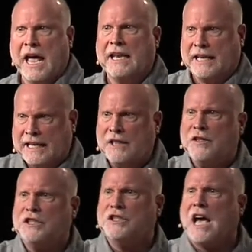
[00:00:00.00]
And
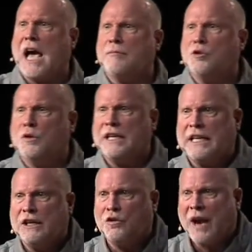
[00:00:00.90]
in this time, you
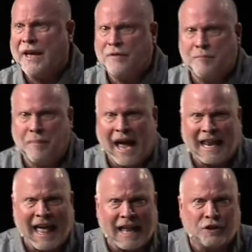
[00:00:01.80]
can either have a
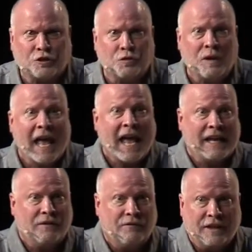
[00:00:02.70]
bad attitude
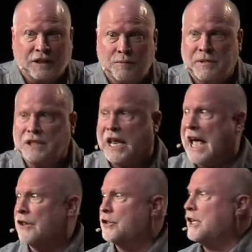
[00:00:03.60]
and a victim
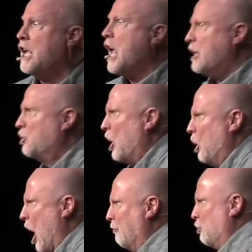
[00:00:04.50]
mentality and say,
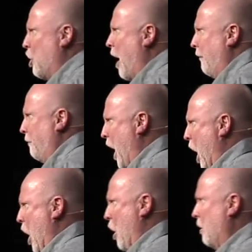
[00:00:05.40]
life's not
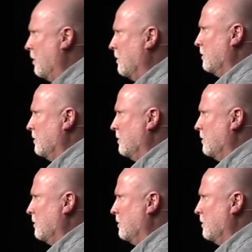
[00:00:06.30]
fair.